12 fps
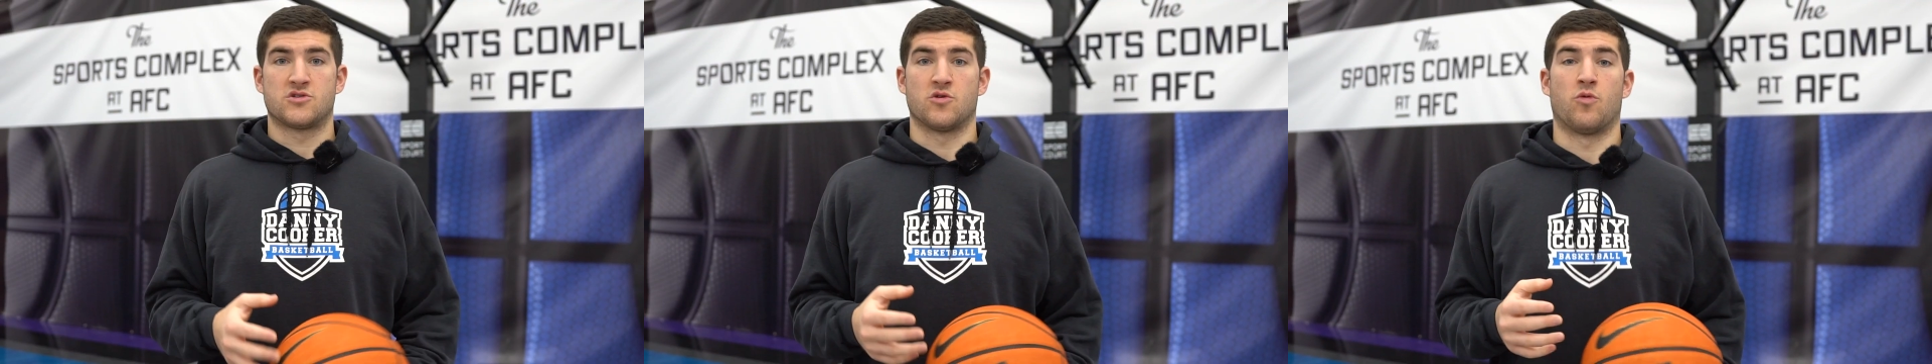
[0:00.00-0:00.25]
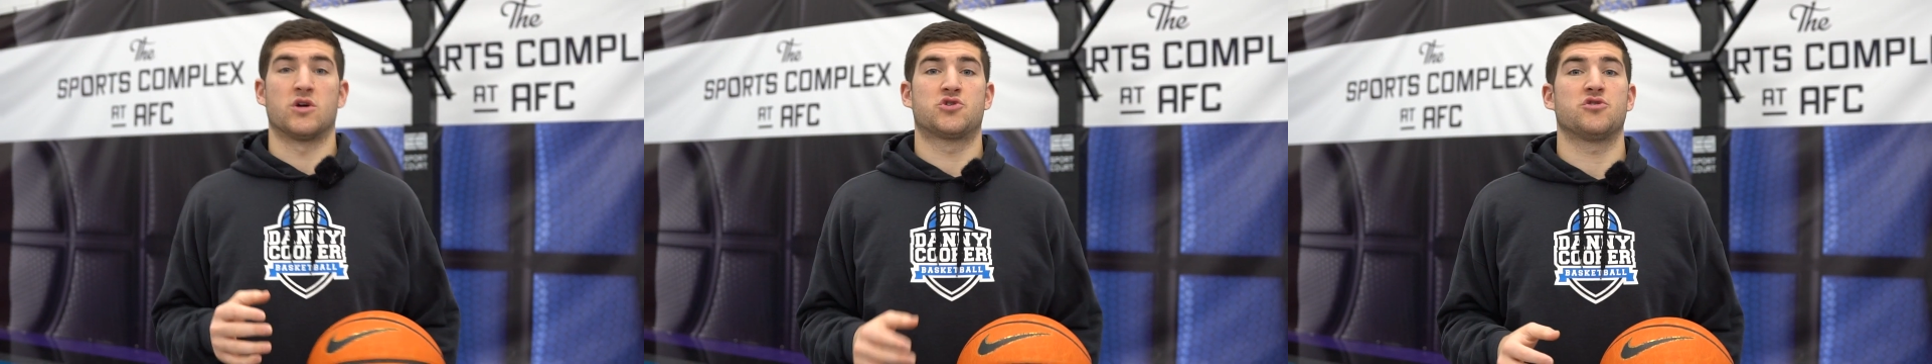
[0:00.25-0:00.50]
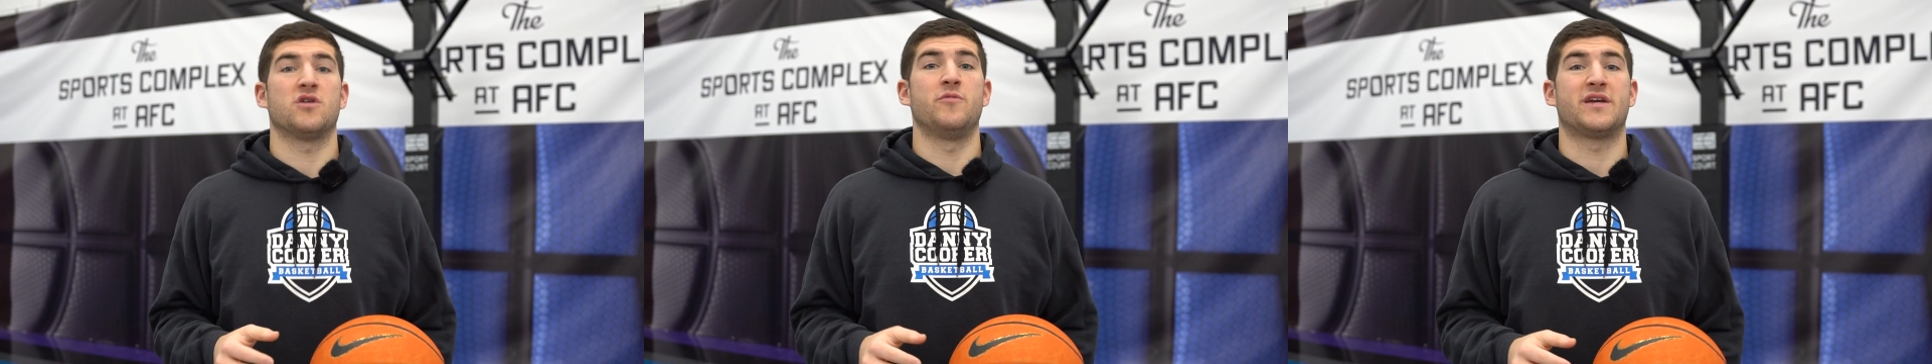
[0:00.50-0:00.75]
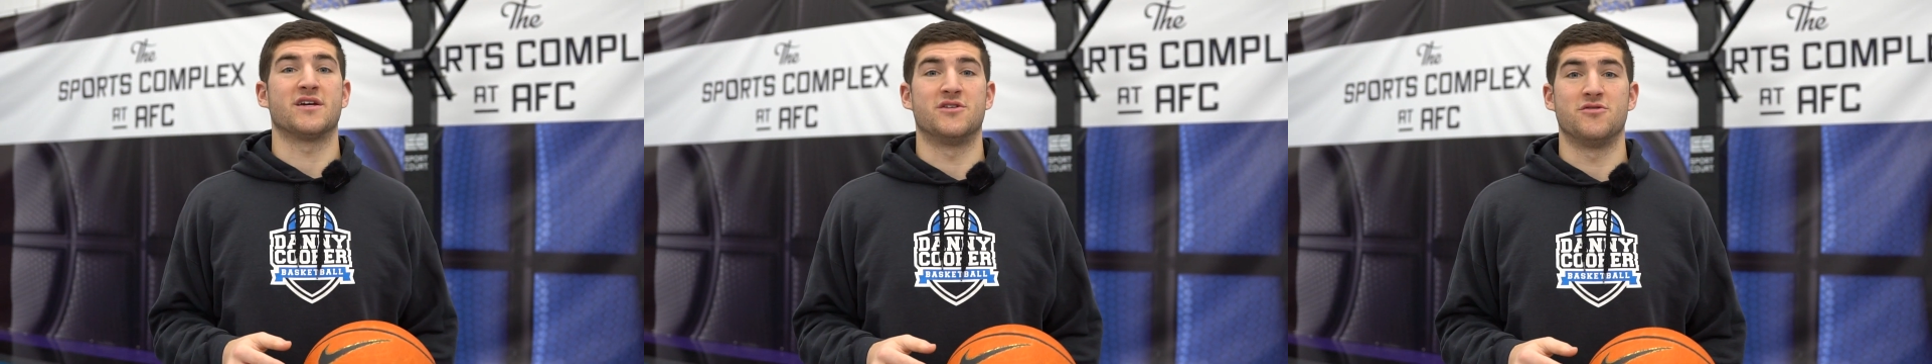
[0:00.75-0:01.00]
So one drill that we
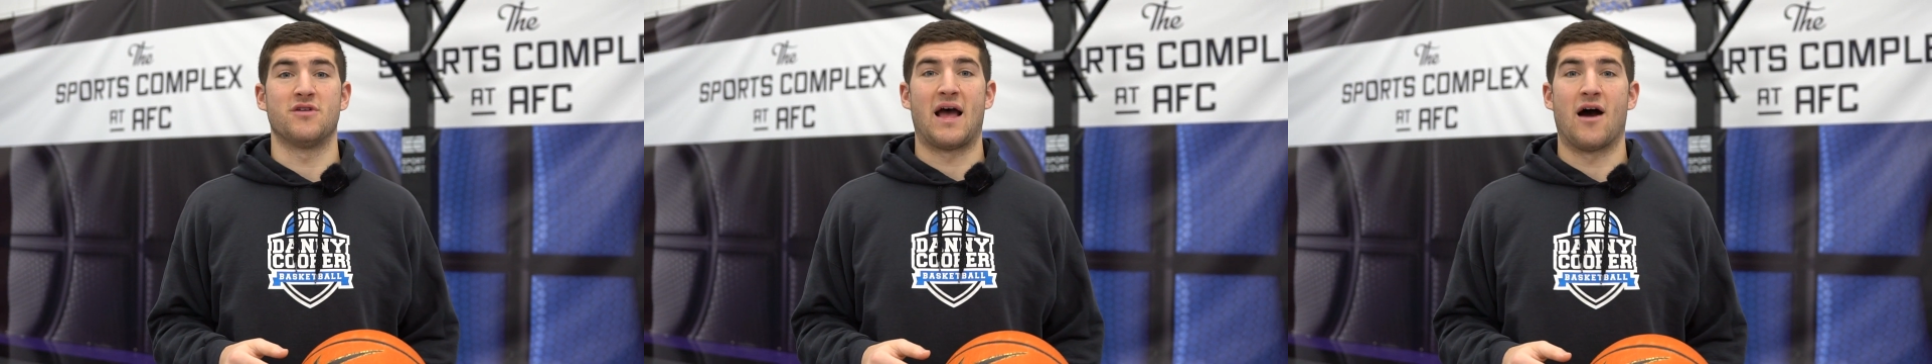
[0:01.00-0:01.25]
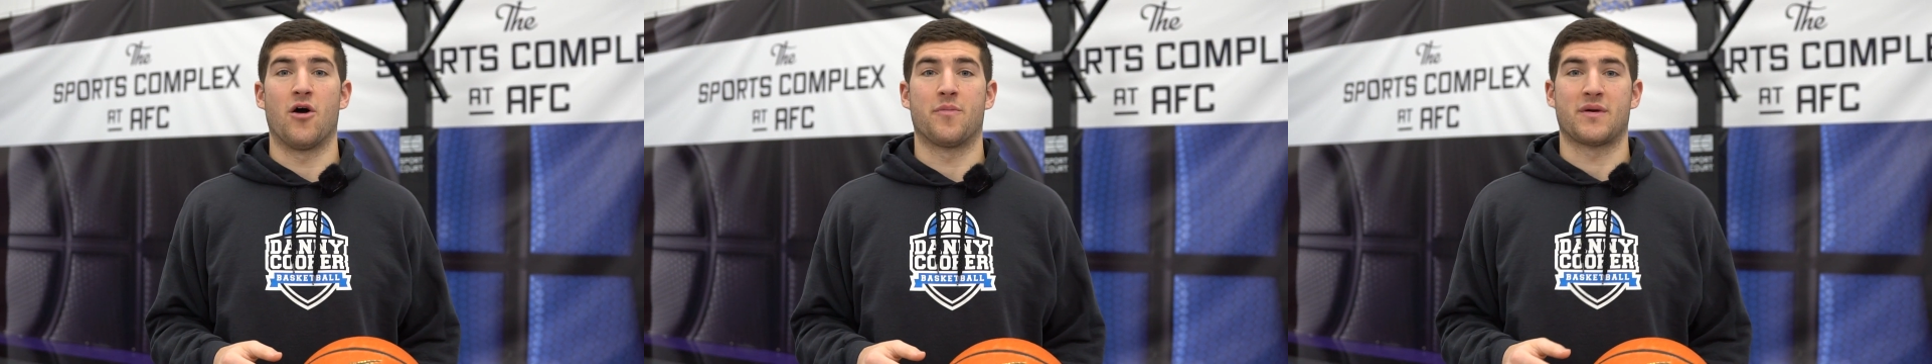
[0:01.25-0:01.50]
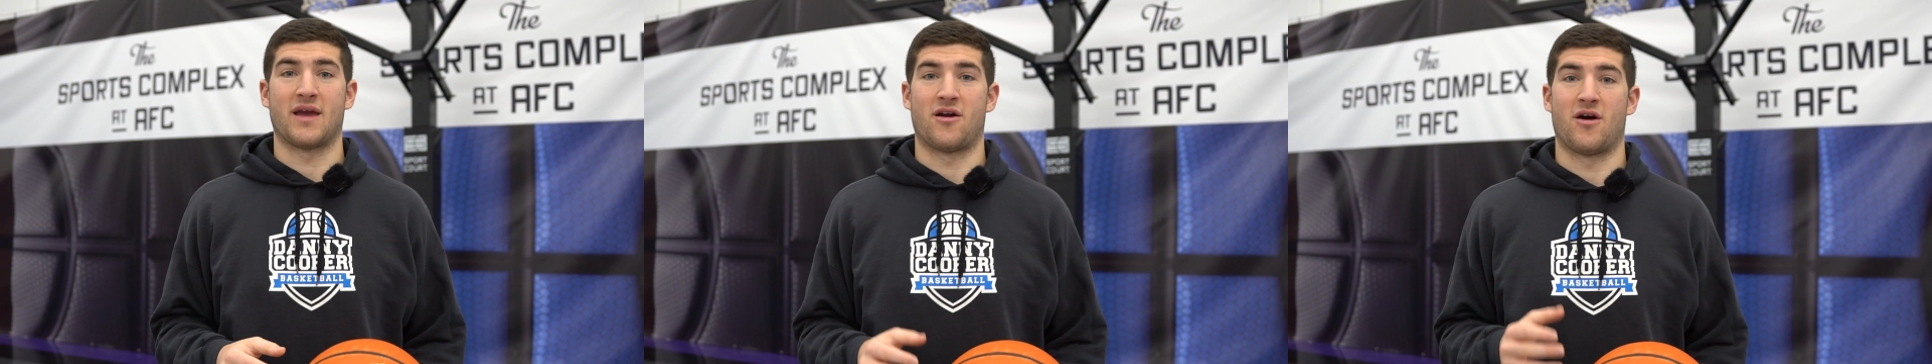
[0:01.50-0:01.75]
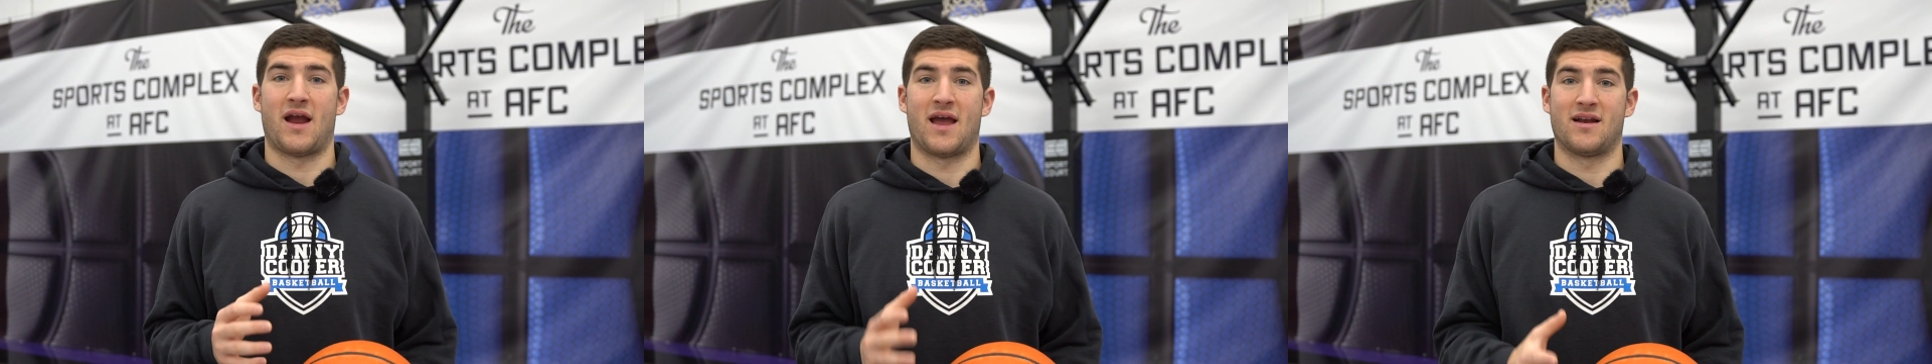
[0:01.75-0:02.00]
can do to help get
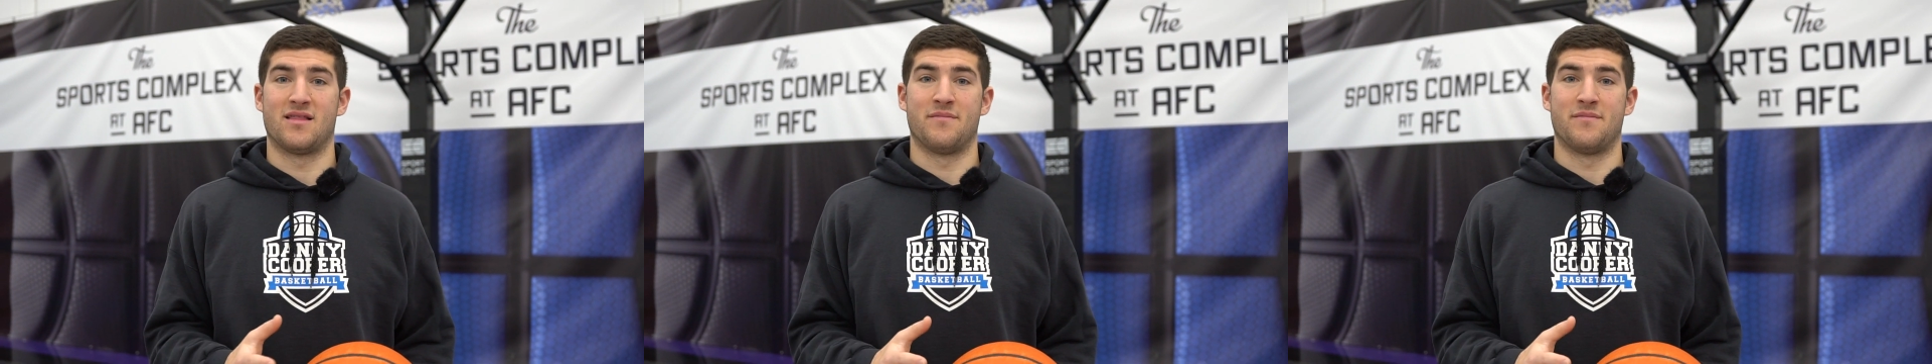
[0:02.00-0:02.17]
our hand in